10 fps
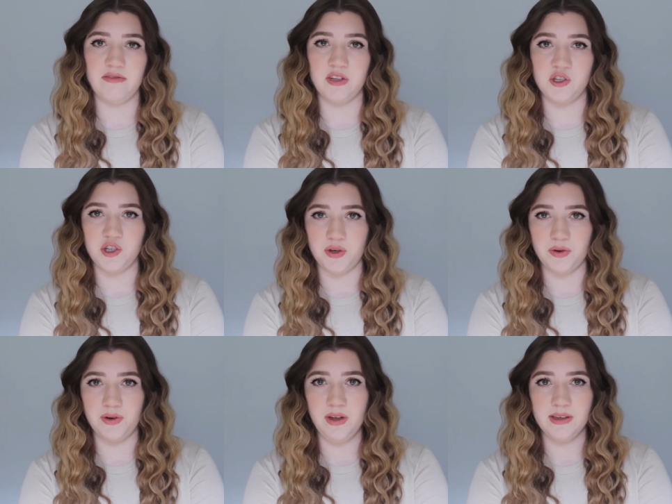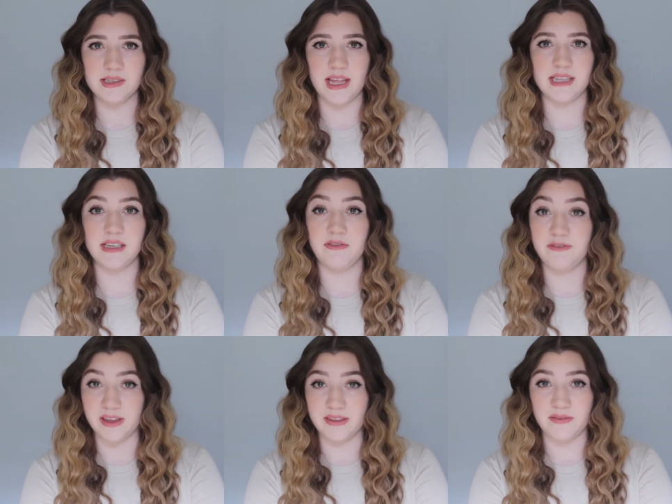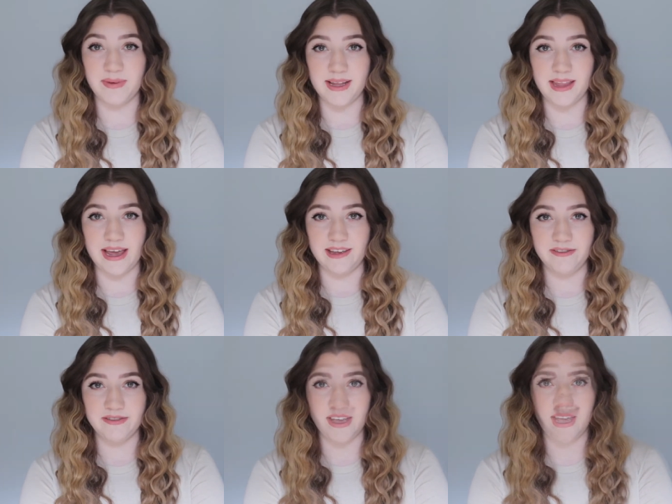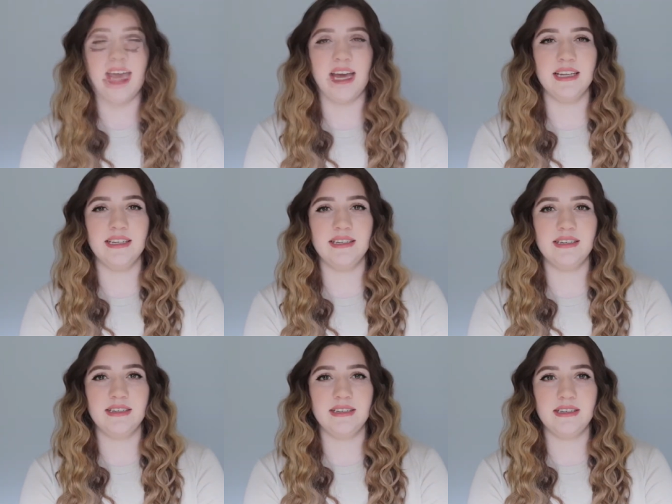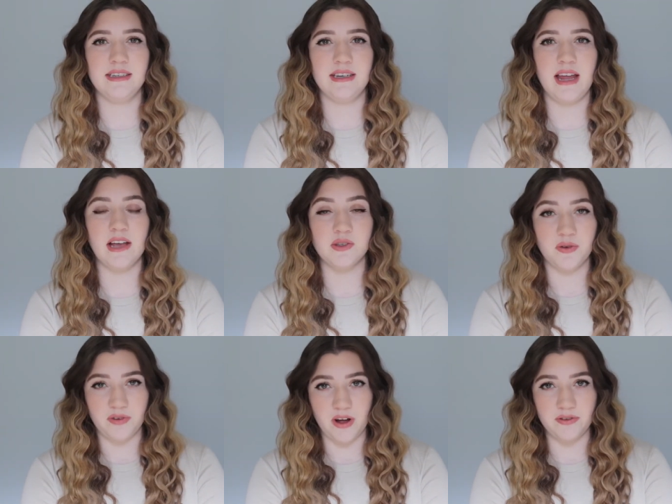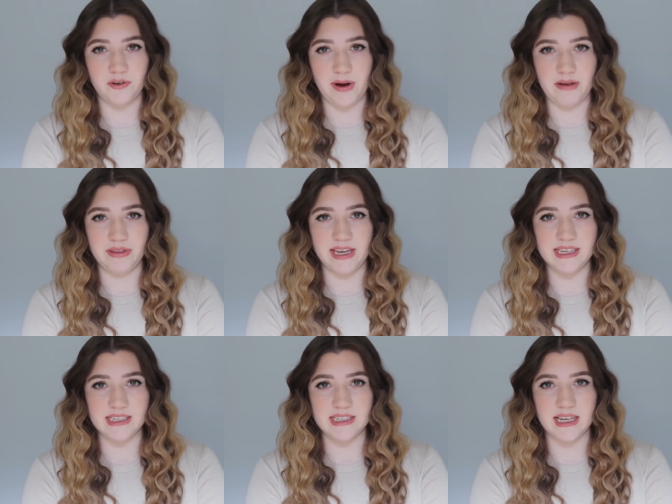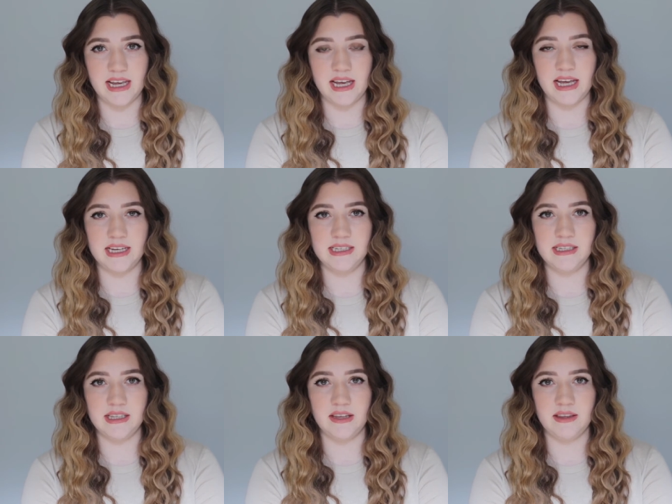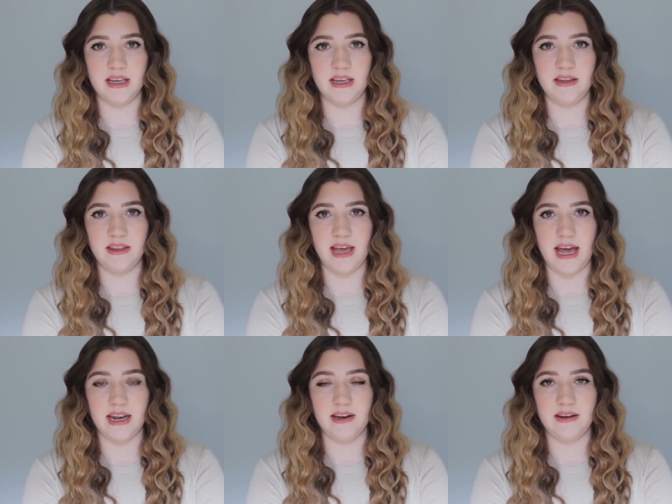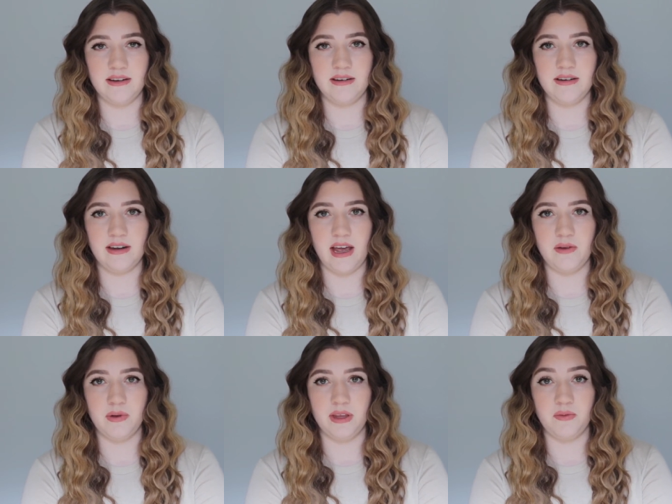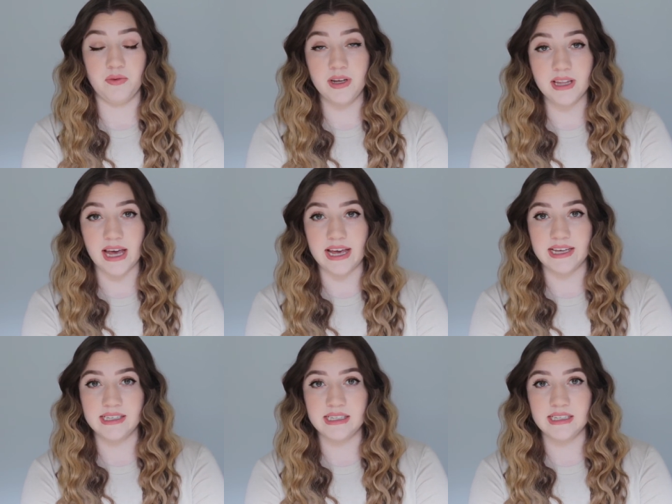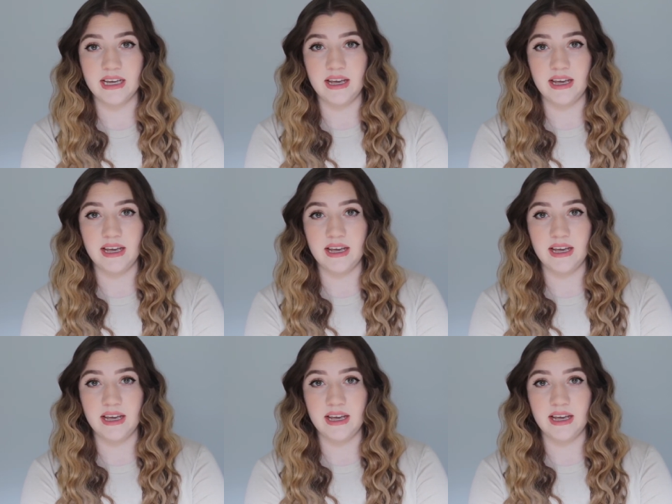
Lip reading: in June. So that's a fifth of my life that has revolved around this. And the thing that I really realized